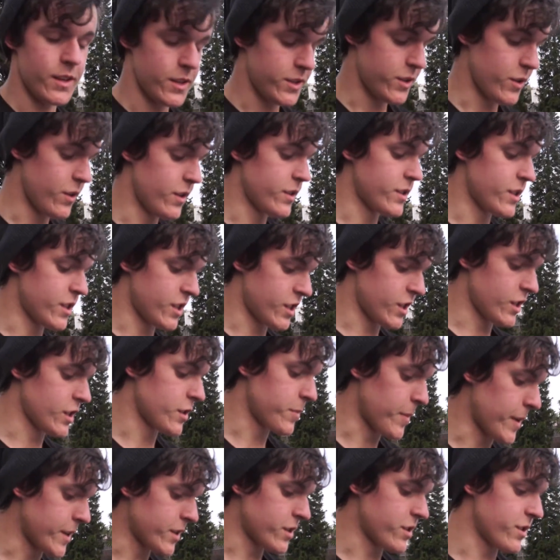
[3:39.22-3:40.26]
As soon as the
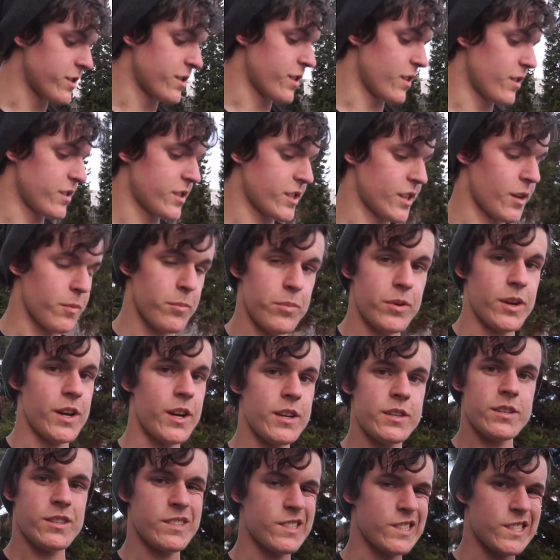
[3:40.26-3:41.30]
suspension starts to
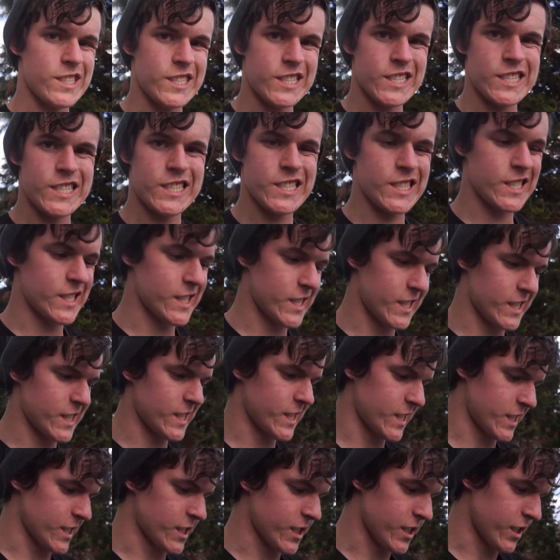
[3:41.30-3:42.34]
compress,
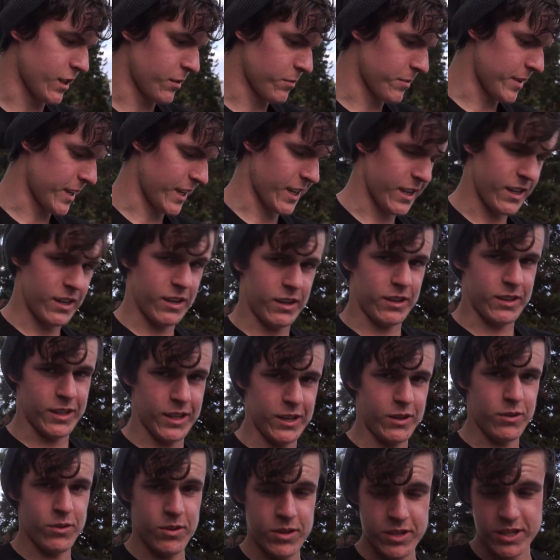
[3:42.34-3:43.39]
we're gonna make an ugly
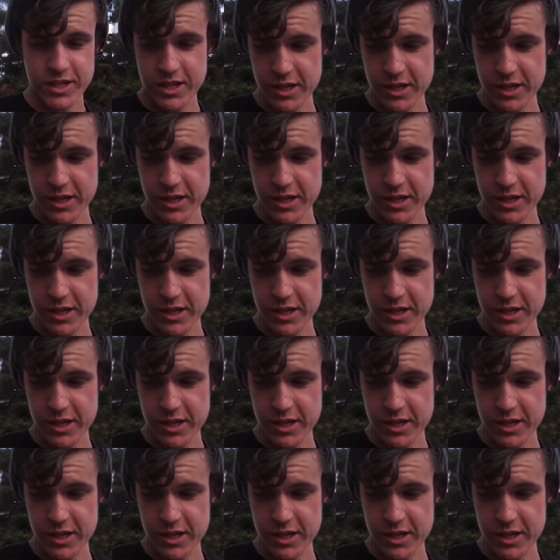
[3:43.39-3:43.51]
noise